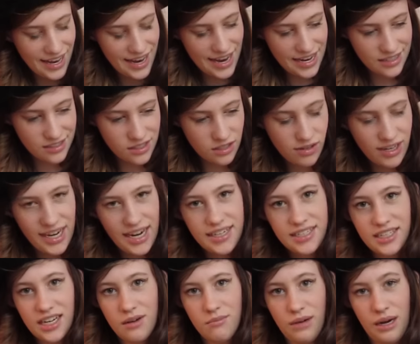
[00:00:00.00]
And so I had
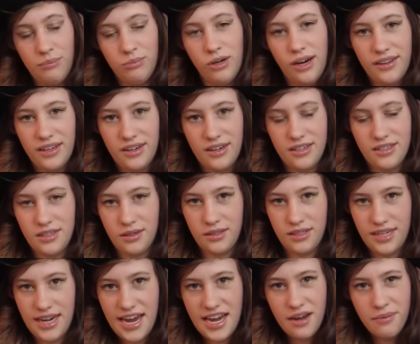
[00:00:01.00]
to get my brother
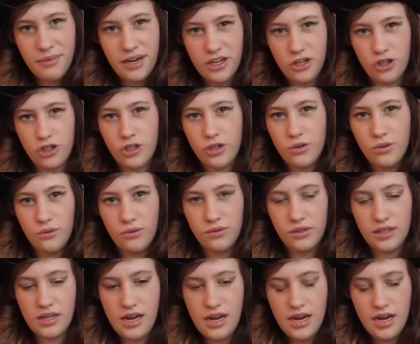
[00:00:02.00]
to take my
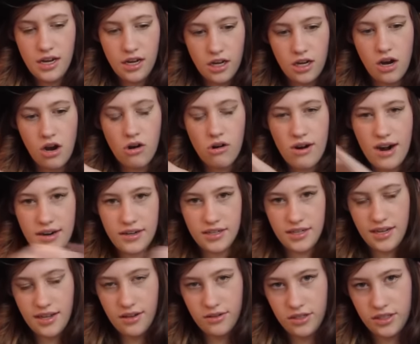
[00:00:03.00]
shoes, go around to
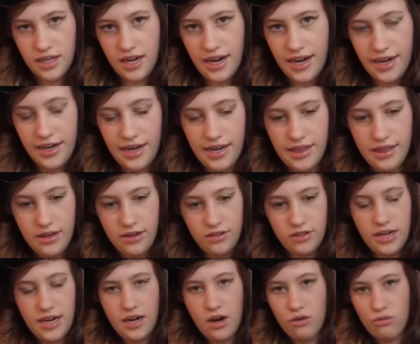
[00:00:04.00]
the other side, and
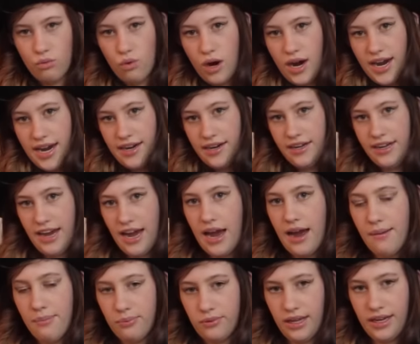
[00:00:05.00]
there's like a wide
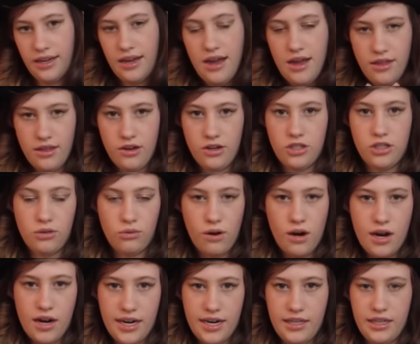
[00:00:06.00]
gap. Like there's the
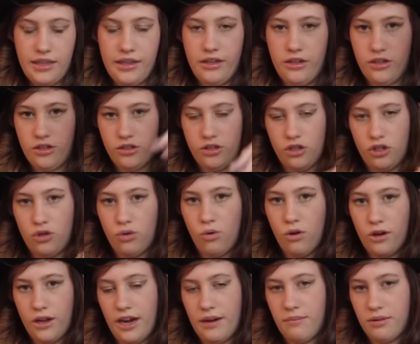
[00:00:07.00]
rock and then there's the
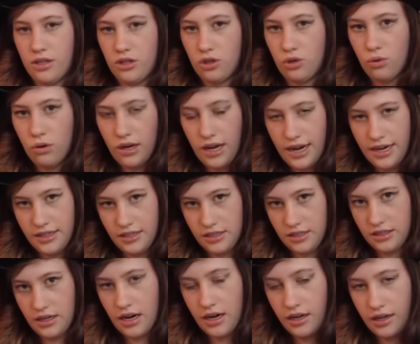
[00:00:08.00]
shoreline, but the shoreline
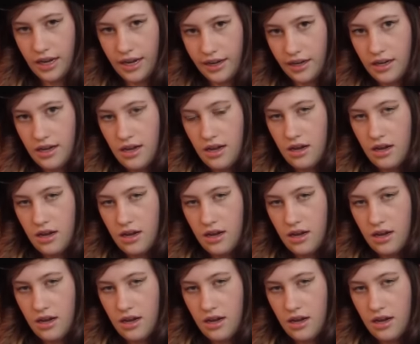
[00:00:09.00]
is kind of like